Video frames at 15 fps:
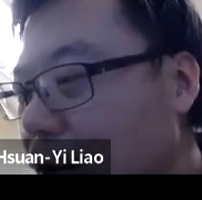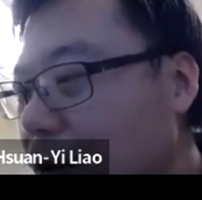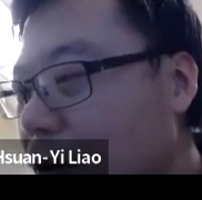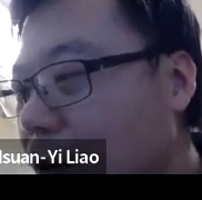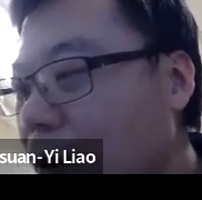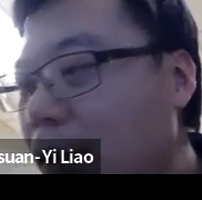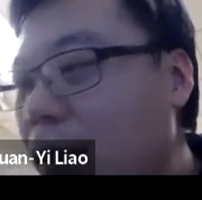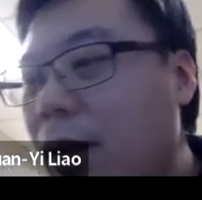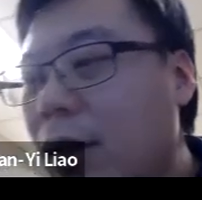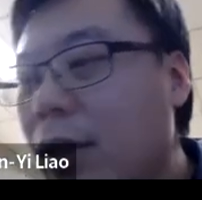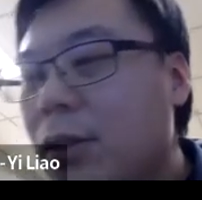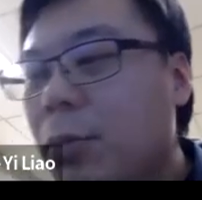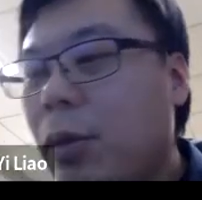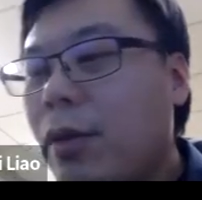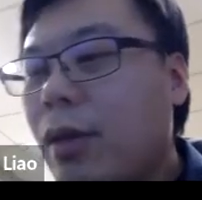So here
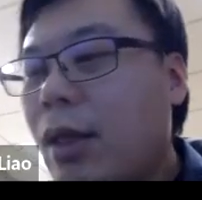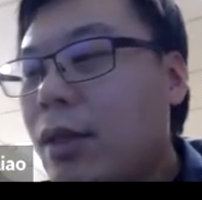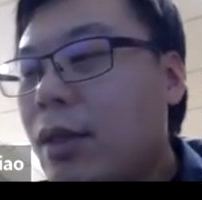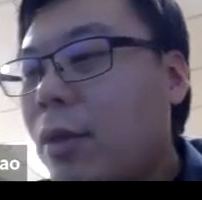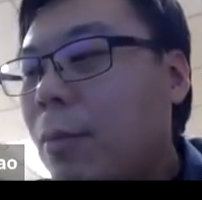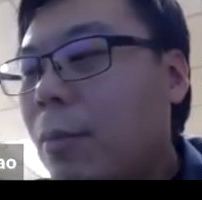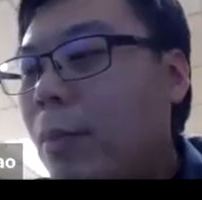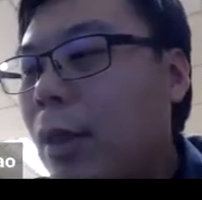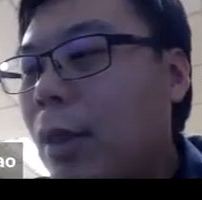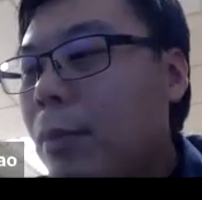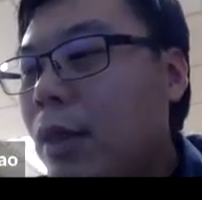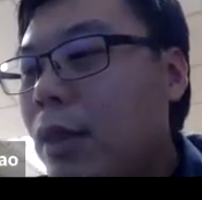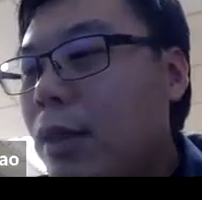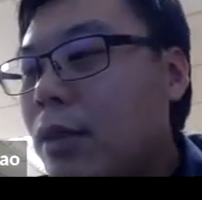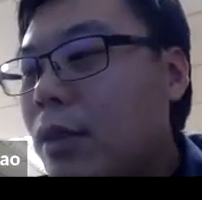exponential map
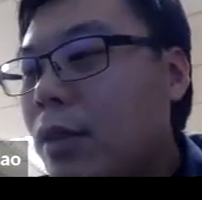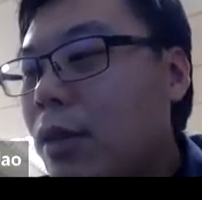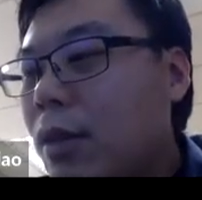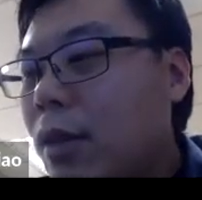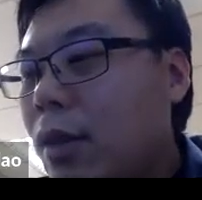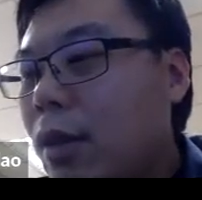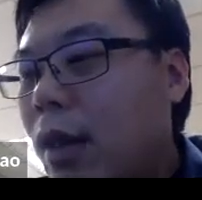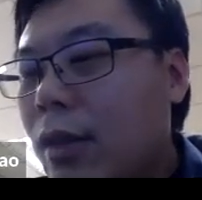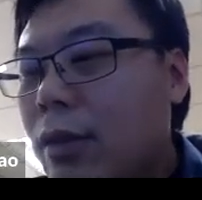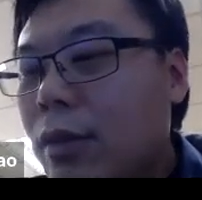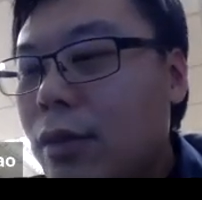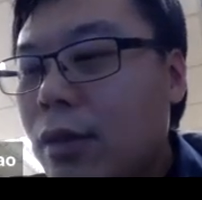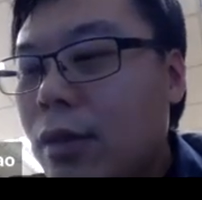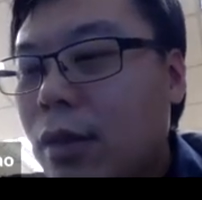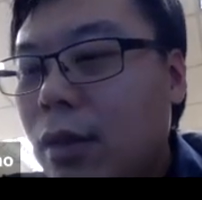is, I
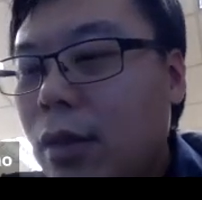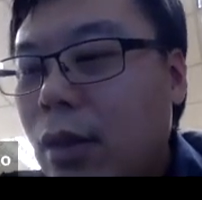just,